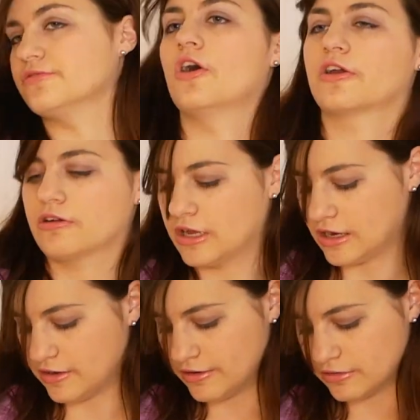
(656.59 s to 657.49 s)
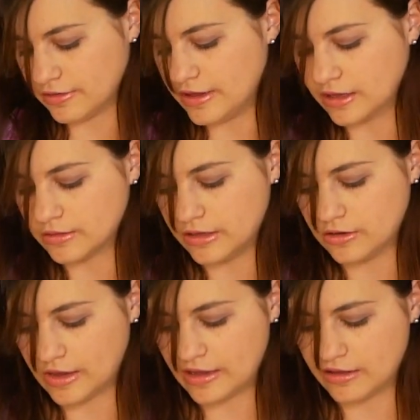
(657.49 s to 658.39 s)
longer hair, like
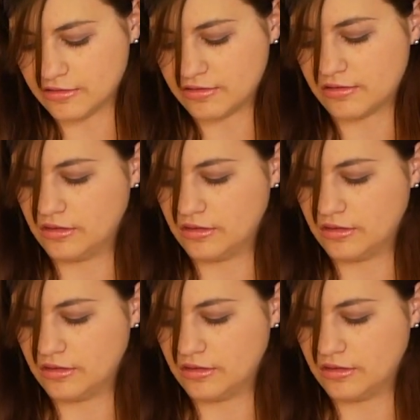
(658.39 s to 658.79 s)
Leo has,